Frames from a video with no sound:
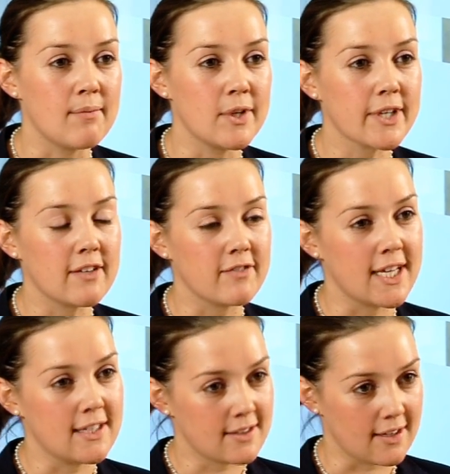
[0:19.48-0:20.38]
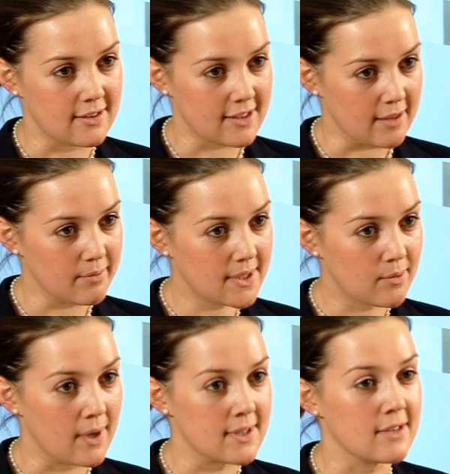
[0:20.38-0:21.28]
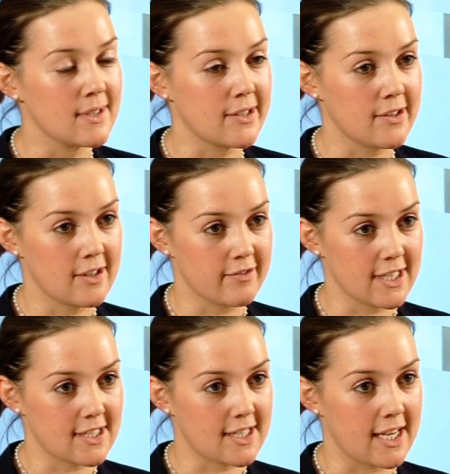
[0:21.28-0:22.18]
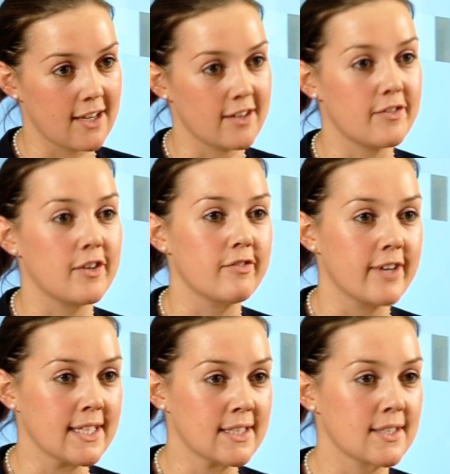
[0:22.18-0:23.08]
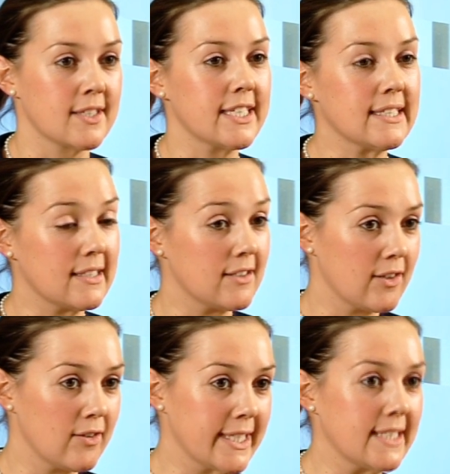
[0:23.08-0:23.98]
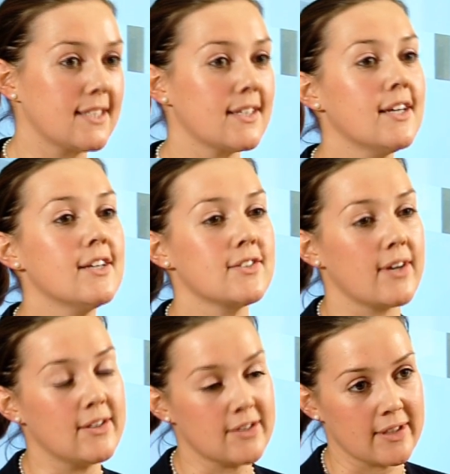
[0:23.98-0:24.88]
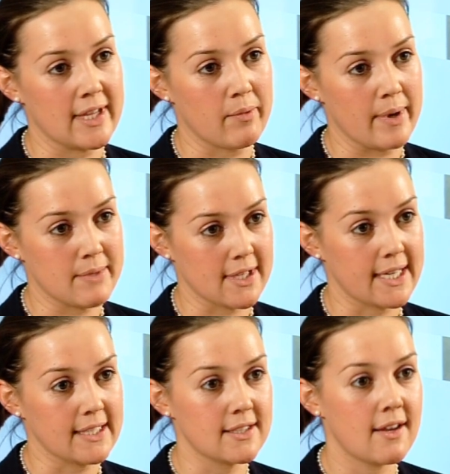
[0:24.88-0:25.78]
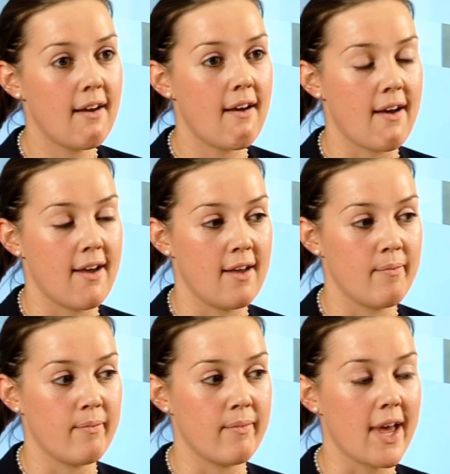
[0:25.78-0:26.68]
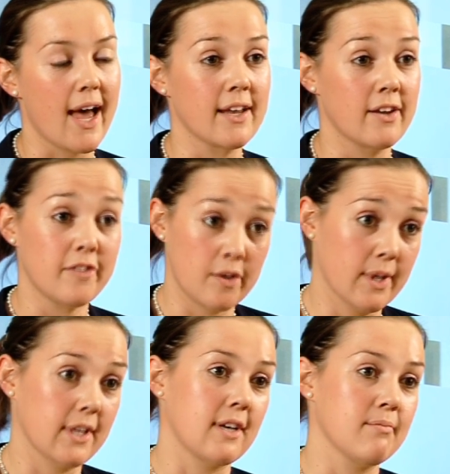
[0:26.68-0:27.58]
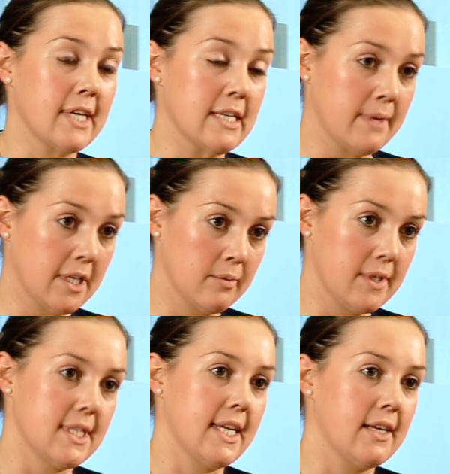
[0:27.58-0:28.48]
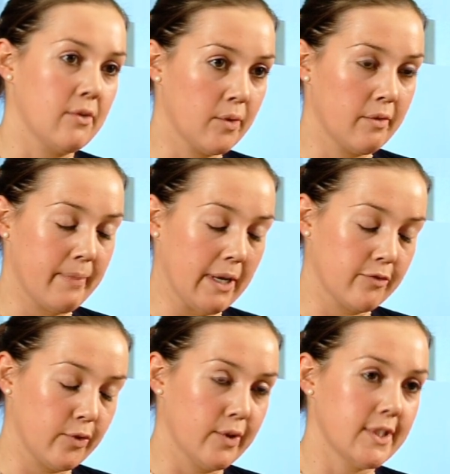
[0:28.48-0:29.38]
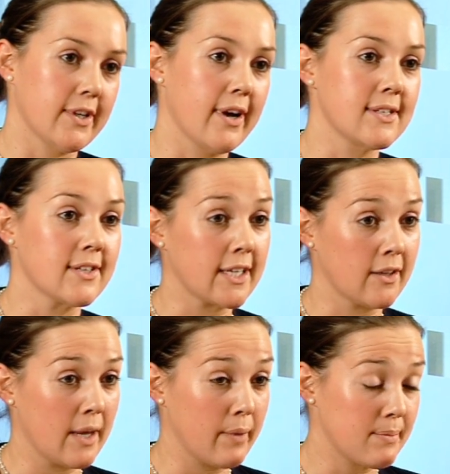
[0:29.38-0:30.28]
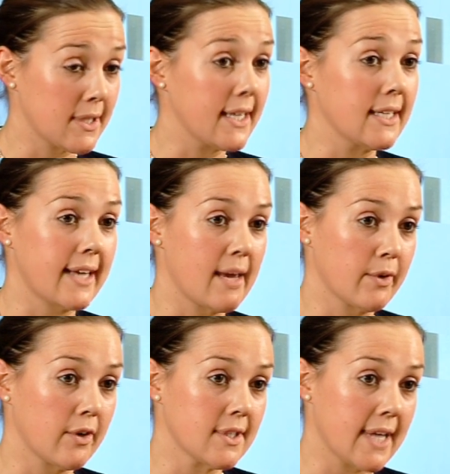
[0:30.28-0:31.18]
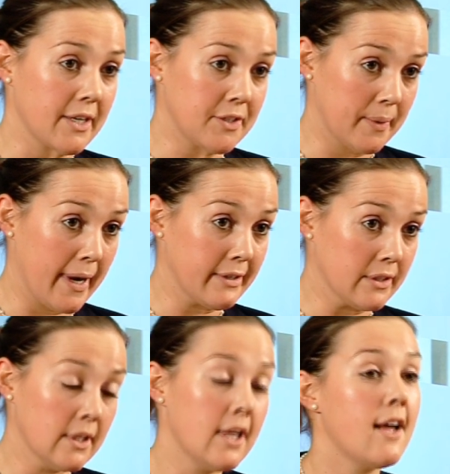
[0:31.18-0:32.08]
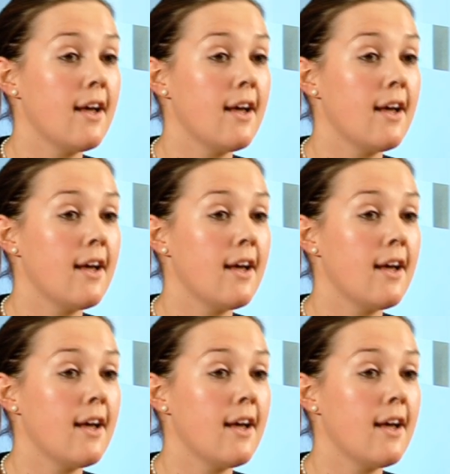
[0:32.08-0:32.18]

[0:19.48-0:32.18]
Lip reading: looking for internships whilst I was at university, and a few friends suggested Deloitte. So I looked on their website, and a few other companies, PwC, all the big four. So I was looking on their website and came across Actuarial.